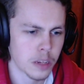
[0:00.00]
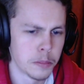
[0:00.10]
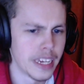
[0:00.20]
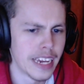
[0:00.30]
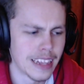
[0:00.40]

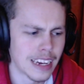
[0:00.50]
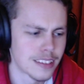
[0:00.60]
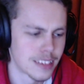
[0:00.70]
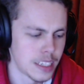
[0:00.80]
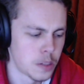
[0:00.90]
But yeah, that
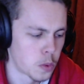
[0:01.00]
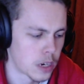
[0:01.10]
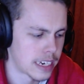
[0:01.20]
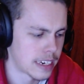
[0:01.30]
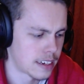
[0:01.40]
scene
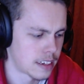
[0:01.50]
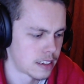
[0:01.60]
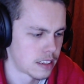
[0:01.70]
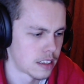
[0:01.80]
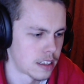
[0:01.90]
where
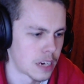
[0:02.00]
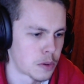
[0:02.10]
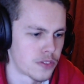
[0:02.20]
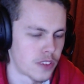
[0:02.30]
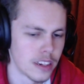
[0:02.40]
they
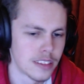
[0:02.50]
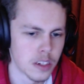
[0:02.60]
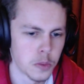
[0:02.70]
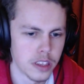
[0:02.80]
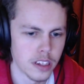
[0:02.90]
were
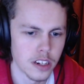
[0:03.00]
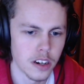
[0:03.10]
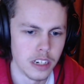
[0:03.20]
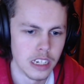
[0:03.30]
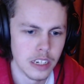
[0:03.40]
fighting with the
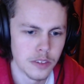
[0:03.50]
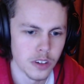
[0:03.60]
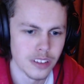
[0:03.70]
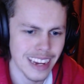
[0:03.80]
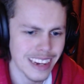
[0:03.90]
gun. For
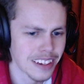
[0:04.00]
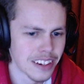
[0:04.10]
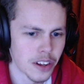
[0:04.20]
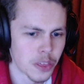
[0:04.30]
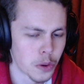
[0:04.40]
a
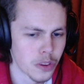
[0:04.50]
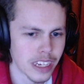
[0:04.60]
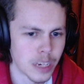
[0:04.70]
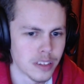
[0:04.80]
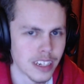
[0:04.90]
second, I thought
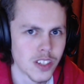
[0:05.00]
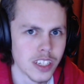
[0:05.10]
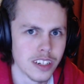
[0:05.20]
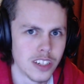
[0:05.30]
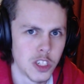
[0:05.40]
that he was
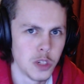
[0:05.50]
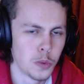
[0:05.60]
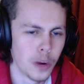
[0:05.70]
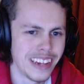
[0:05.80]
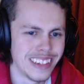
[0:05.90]
actually going to
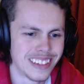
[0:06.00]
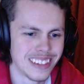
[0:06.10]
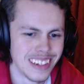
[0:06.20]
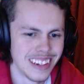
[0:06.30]
shoot Wes.